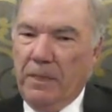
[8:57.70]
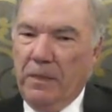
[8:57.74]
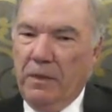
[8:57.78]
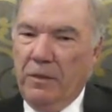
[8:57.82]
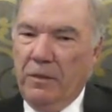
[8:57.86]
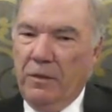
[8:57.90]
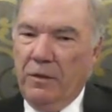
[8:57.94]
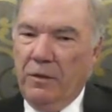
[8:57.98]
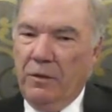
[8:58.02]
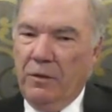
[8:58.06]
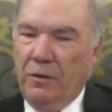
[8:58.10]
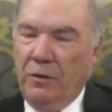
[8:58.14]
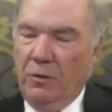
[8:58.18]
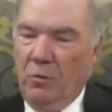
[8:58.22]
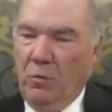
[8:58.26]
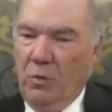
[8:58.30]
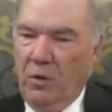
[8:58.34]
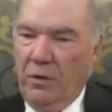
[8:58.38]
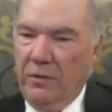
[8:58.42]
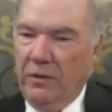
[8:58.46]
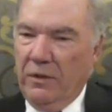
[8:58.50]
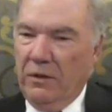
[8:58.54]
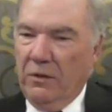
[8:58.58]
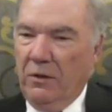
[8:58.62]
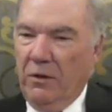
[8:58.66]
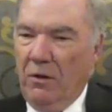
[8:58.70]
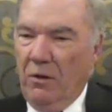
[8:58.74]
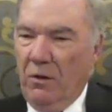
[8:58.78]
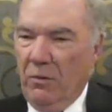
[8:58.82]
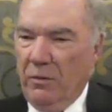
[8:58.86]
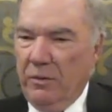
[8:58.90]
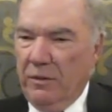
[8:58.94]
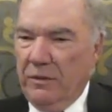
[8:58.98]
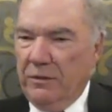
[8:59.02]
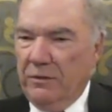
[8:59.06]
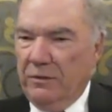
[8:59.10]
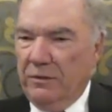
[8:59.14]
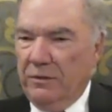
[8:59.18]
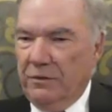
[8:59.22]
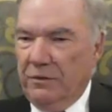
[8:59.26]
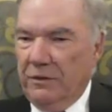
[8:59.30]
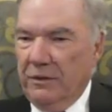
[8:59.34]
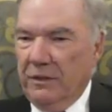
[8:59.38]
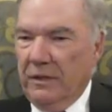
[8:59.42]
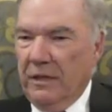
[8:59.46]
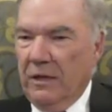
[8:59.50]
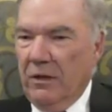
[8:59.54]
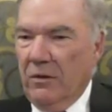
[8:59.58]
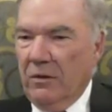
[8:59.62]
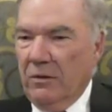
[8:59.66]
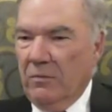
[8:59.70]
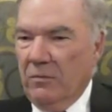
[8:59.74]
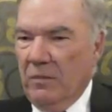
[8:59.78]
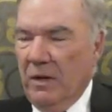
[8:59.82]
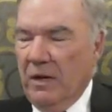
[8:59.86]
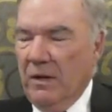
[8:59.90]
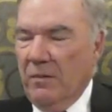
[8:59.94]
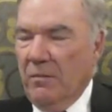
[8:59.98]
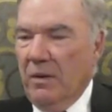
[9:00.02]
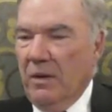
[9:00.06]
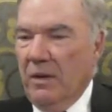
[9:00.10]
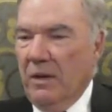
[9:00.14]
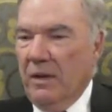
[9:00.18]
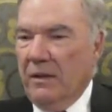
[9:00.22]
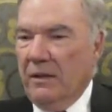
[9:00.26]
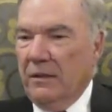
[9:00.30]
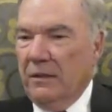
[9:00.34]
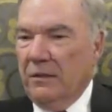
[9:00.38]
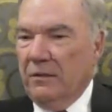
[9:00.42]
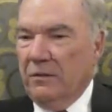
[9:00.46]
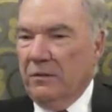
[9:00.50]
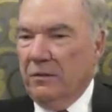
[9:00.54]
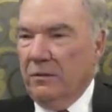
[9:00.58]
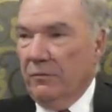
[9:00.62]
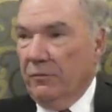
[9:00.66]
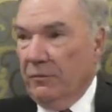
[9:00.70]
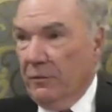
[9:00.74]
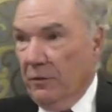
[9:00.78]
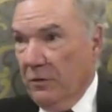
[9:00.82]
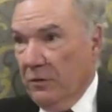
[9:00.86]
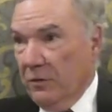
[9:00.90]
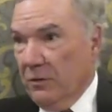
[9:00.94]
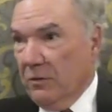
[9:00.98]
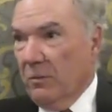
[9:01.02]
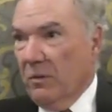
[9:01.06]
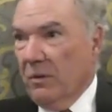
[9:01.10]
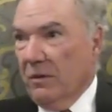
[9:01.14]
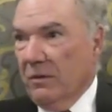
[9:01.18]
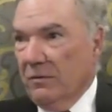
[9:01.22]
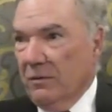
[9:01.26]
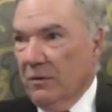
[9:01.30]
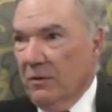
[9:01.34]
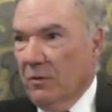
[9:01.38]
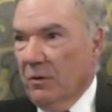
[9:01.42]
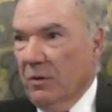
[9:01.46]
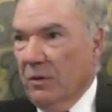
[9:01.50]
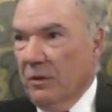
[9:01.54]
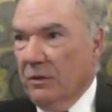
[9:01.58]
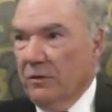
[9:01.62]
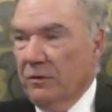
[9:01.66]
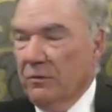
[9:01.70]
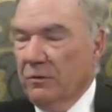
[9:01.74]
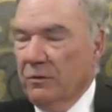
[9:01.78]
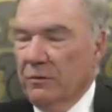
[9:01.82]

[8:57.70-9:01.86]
The one that'll always stick out in my mind is the first one, of course.